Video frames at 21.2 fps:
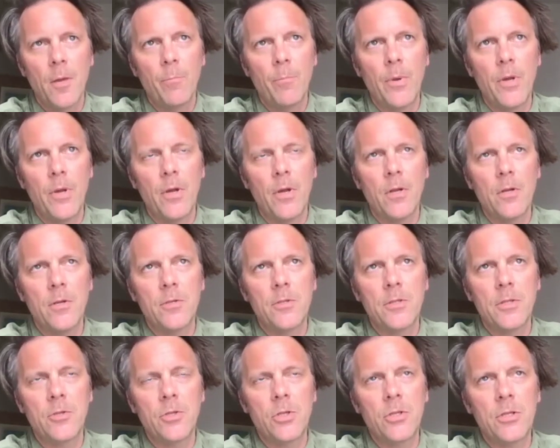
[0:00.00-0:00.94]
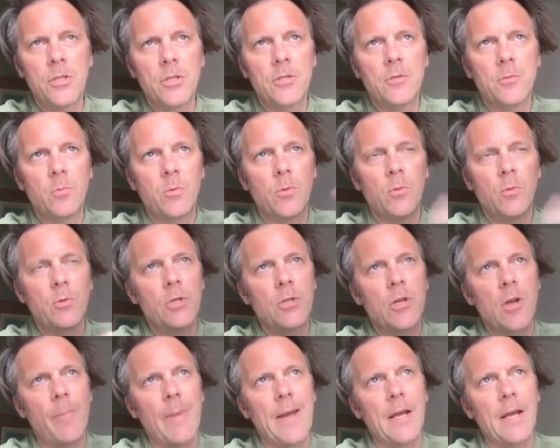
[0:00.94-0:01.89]
But so we'll just
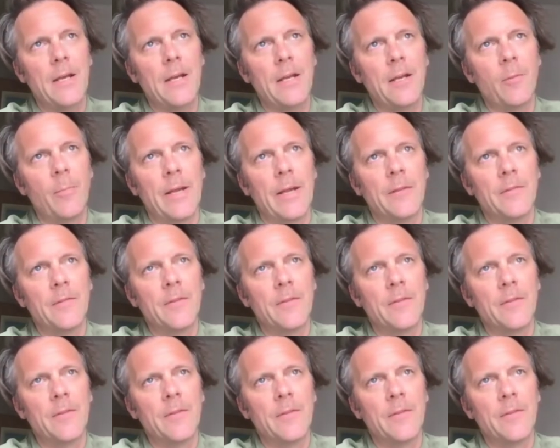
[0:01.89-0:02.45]
go back a little bit.